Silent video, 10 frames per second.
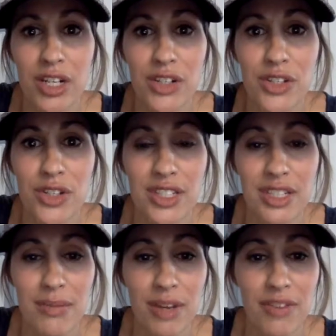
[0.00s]
here so you can see
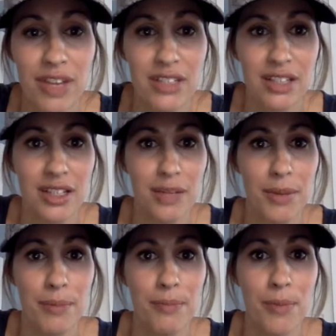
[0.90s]
my face a little bit
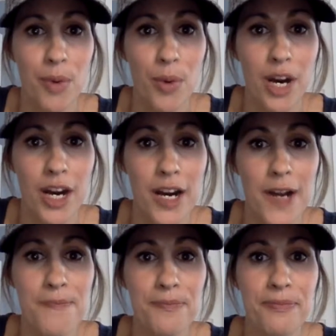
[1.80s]
more.
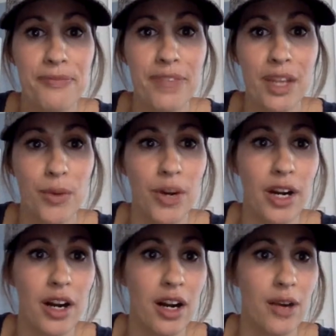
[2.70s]

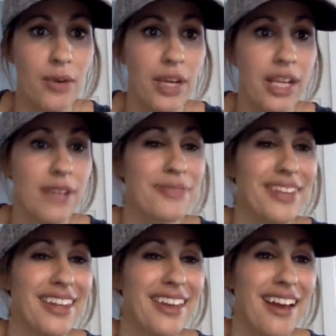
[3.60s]
Where are we?
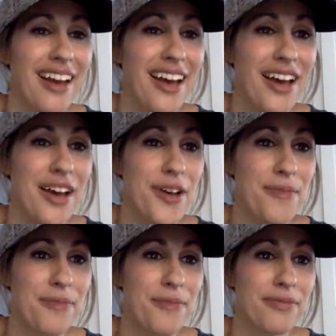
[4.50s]

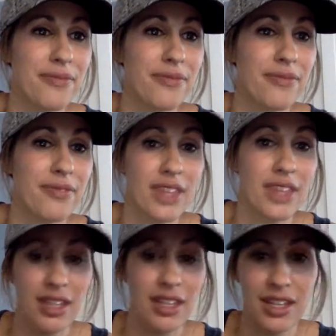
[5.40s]
Um,
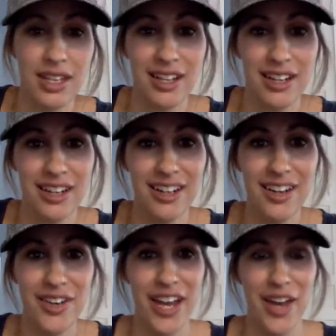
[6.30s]
here.
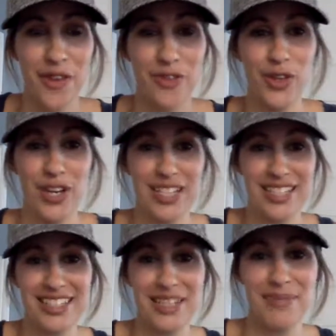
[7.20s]
Okay, hopefully you guys
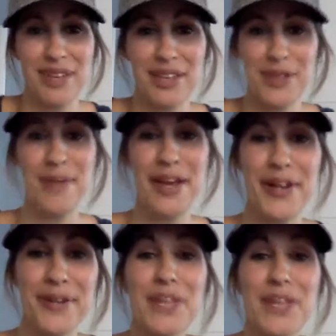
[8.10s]
can see me a little
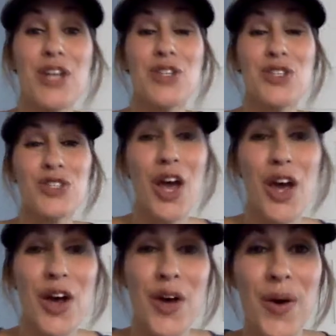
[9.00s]
better.
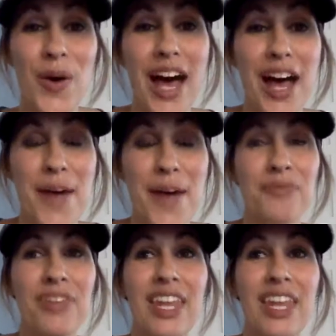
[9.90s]
So, um,